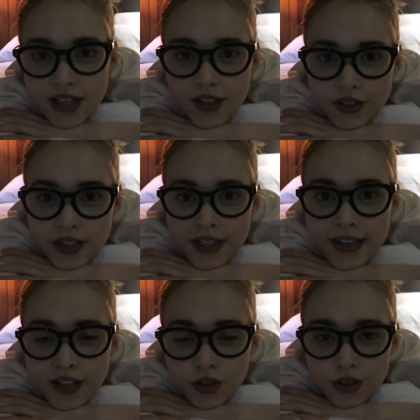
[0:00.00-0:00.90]
shower
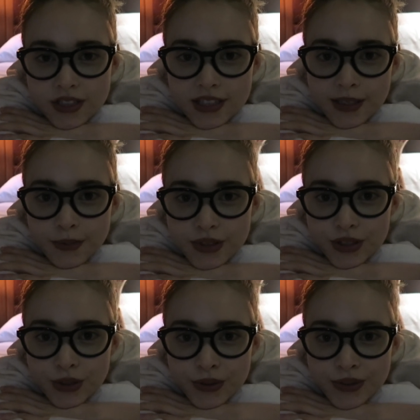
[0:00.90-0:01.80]
and go to sleep
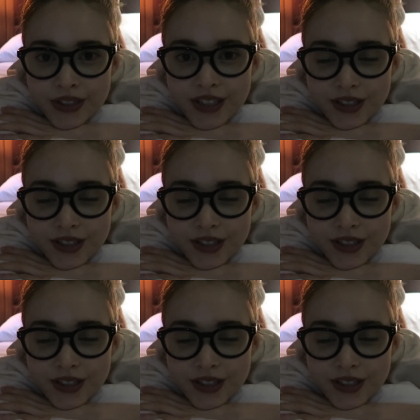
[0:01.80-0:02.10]
soon.